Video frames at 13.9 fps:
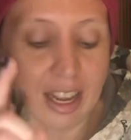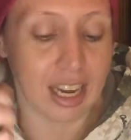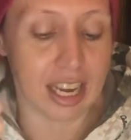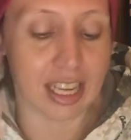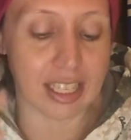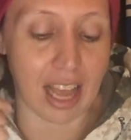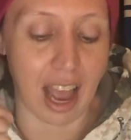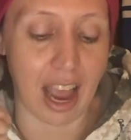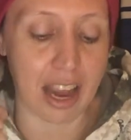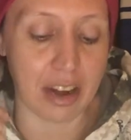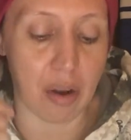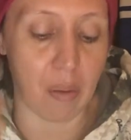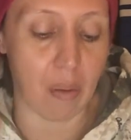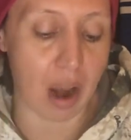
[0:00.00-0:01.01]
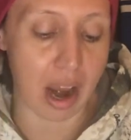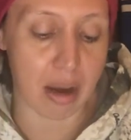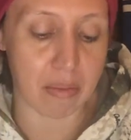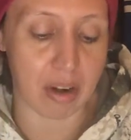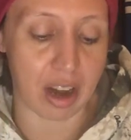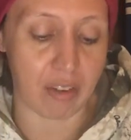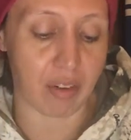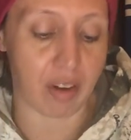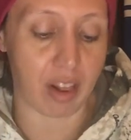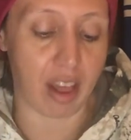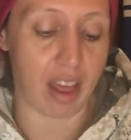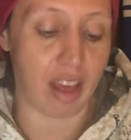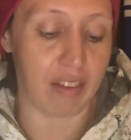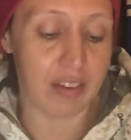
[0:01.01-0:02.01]
because I know I'm ready for
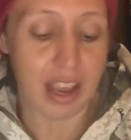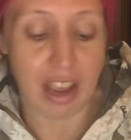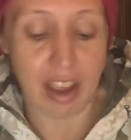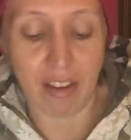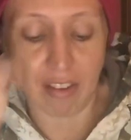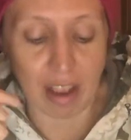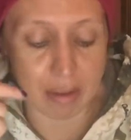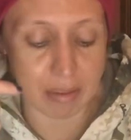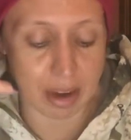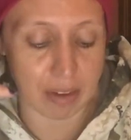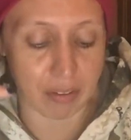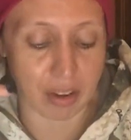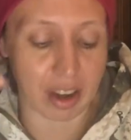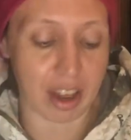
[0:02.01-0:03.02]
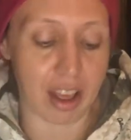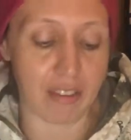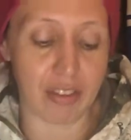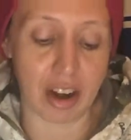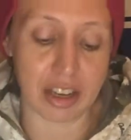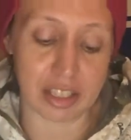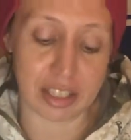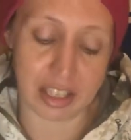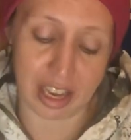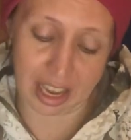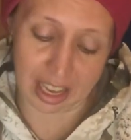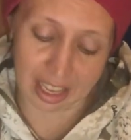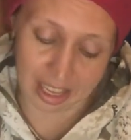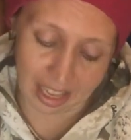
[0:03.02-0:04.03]
love. If I'm ready for love, there is a
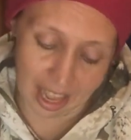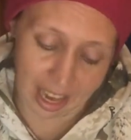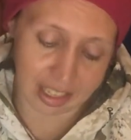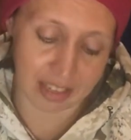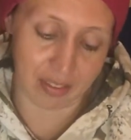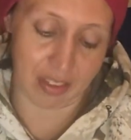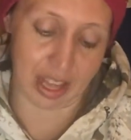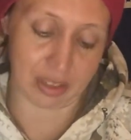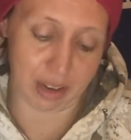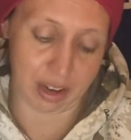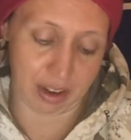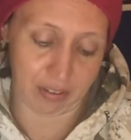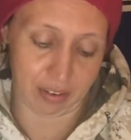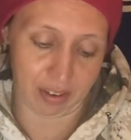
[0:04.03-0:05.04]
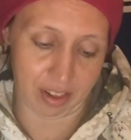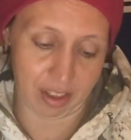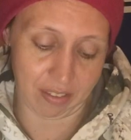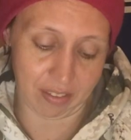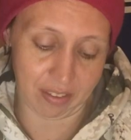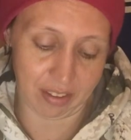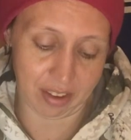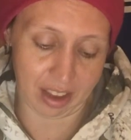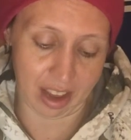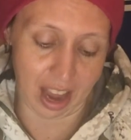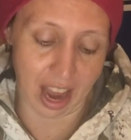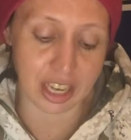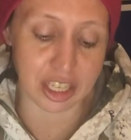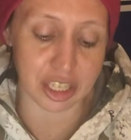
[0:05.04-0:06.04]
collective that's ready for love.
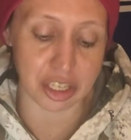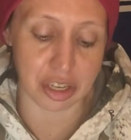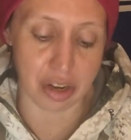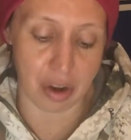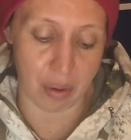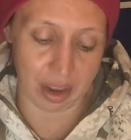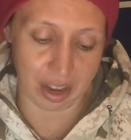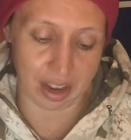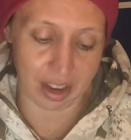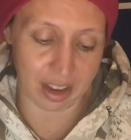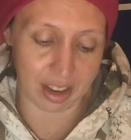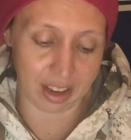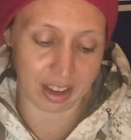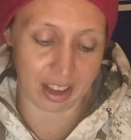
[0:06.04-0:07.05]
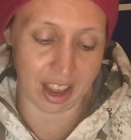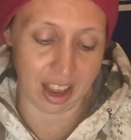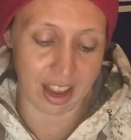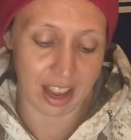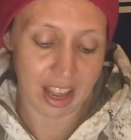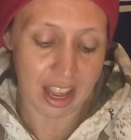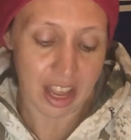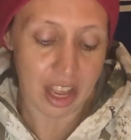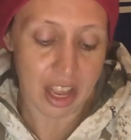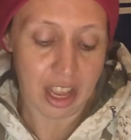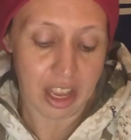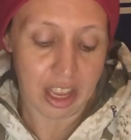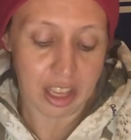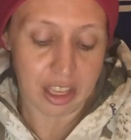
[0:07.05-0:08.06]
I just know it, okay?
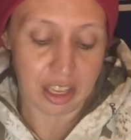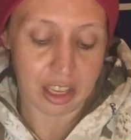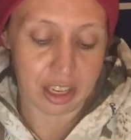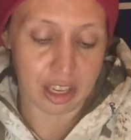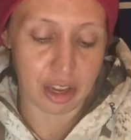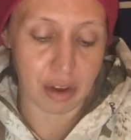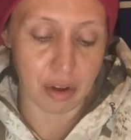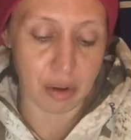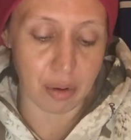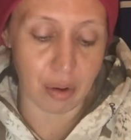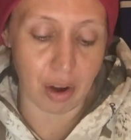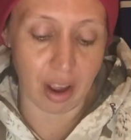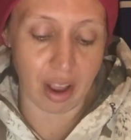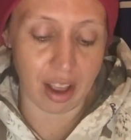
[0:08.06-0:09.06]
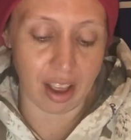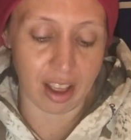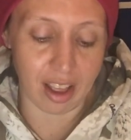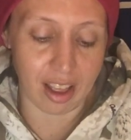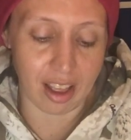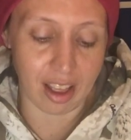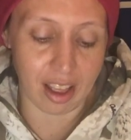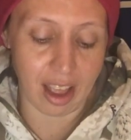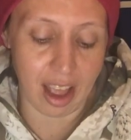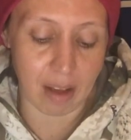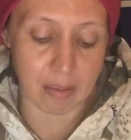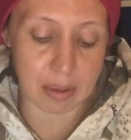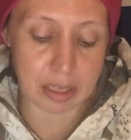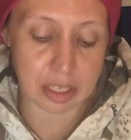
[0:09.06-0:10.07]
You
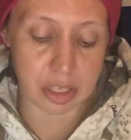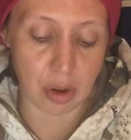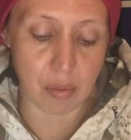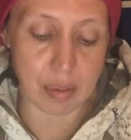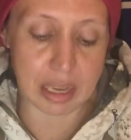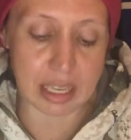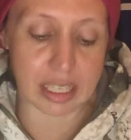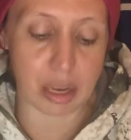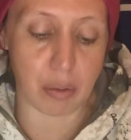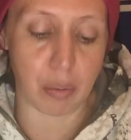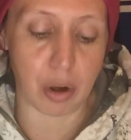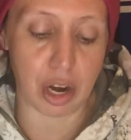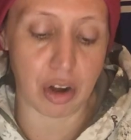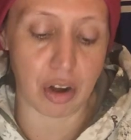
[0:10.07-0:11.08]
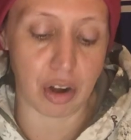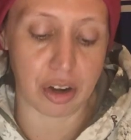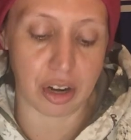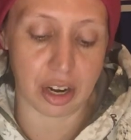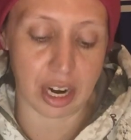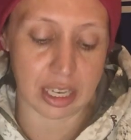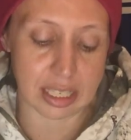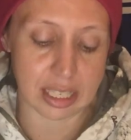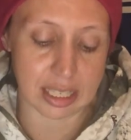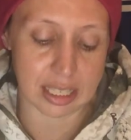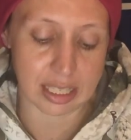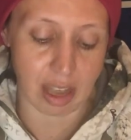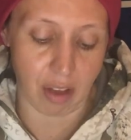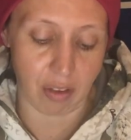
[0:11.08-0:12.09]
have been so busy working on your guys'
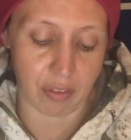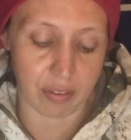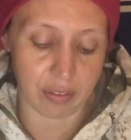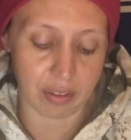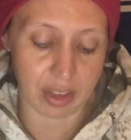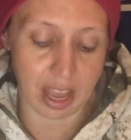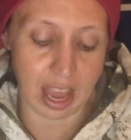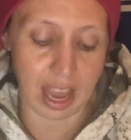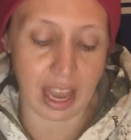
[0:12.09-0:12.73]
self, okay?